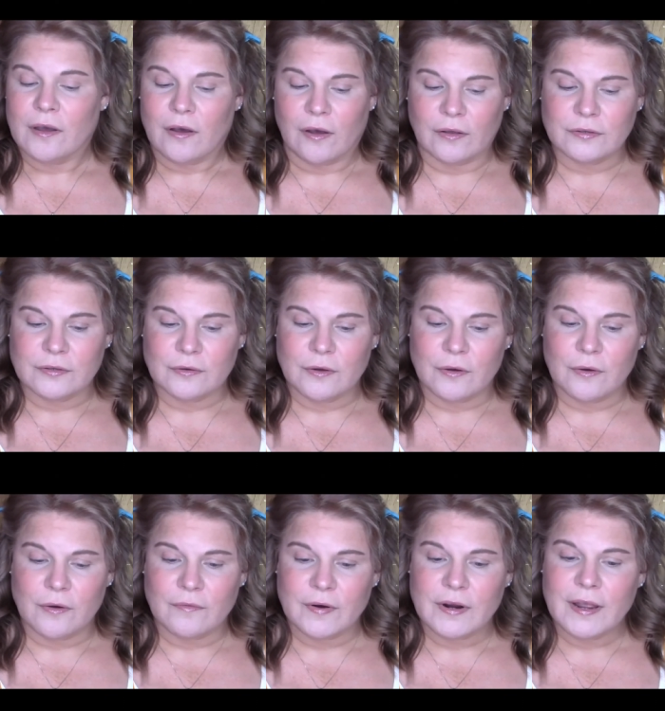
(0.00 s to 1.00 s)
Also
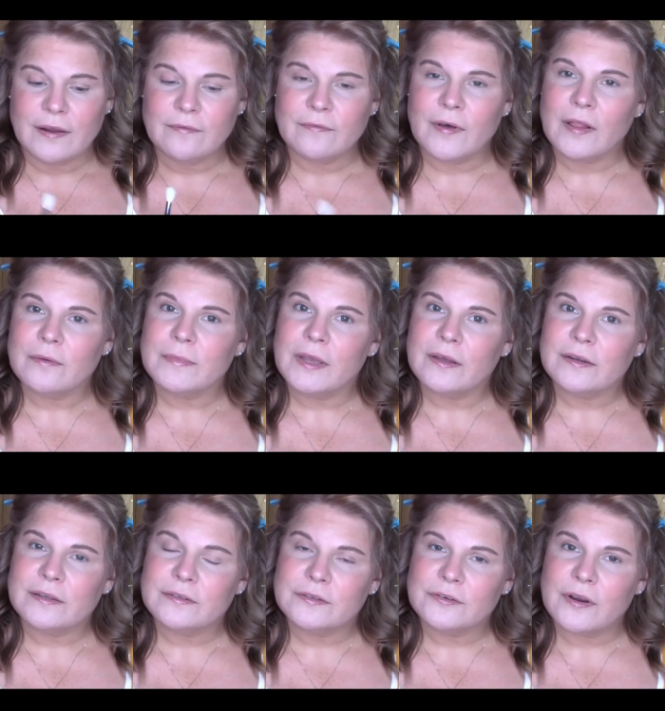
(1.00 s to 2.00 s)
go over and follow me on
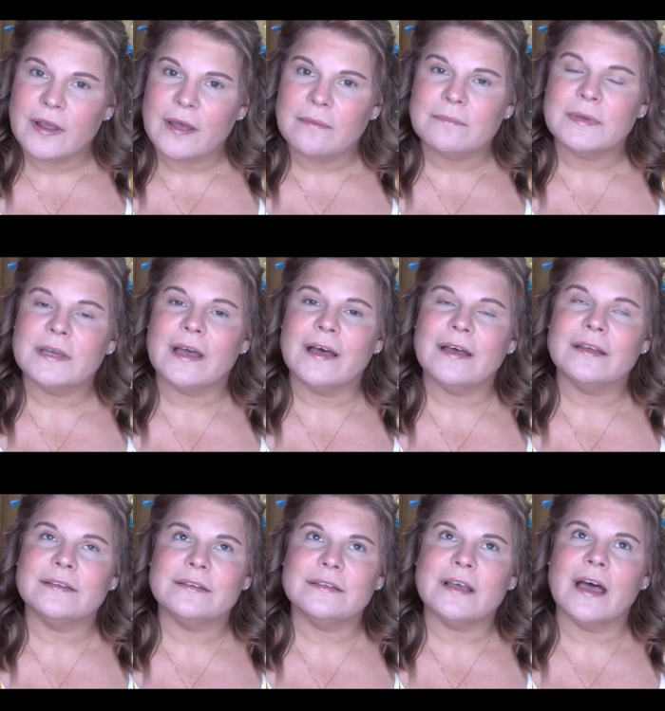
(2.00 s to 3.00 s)
Instagram
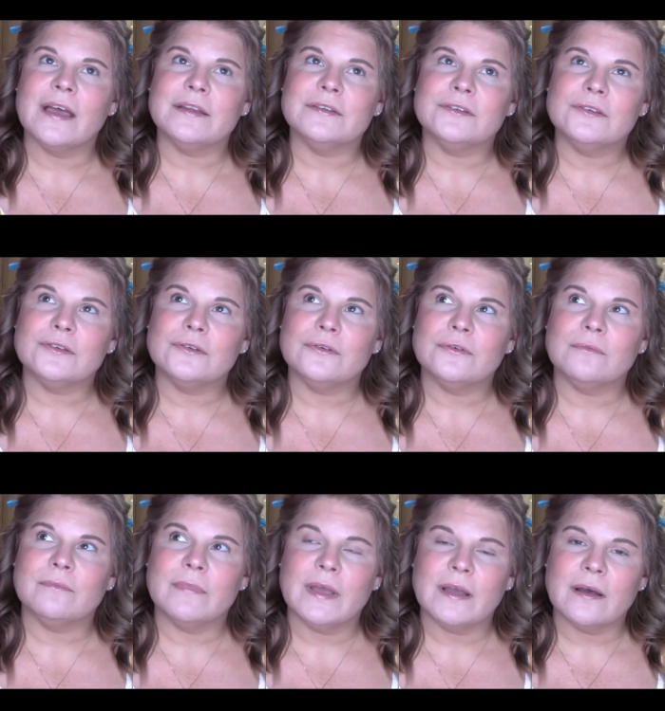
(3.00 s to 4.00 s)
because I do
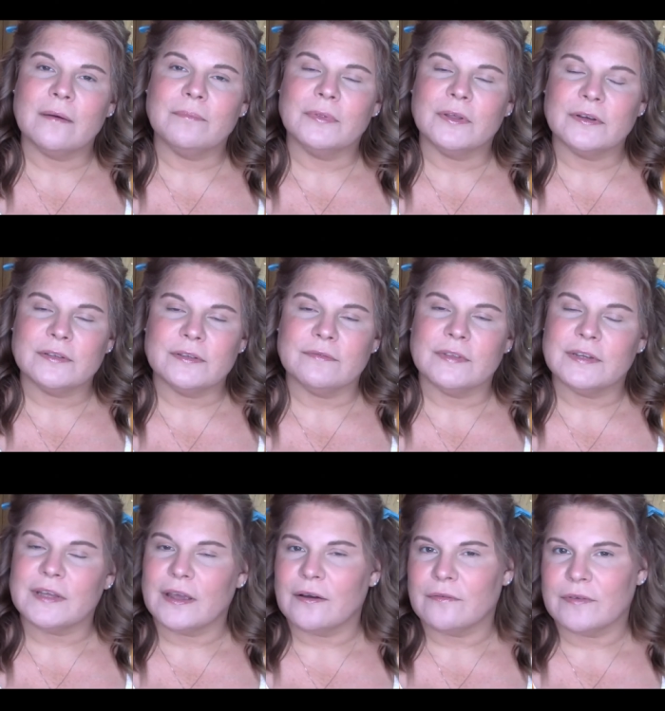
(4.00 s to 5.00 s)
makeup looks of the
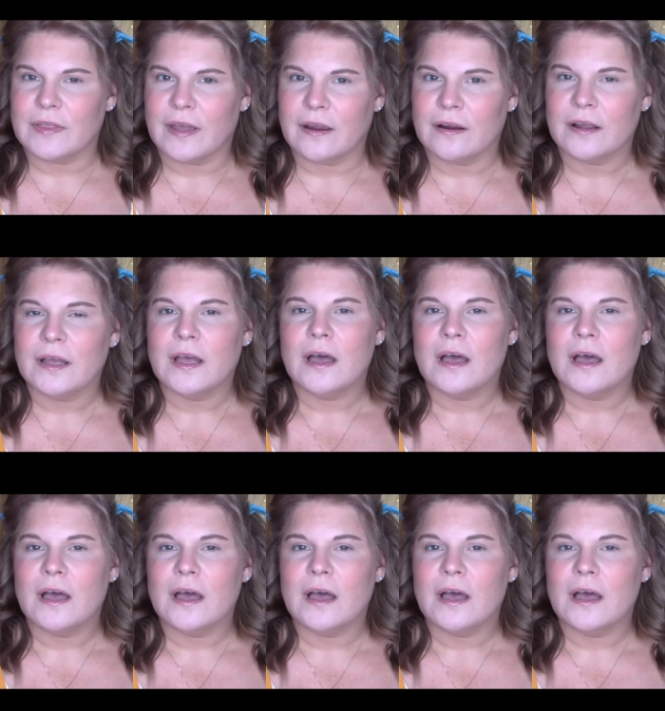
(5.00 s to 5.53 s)
day over there.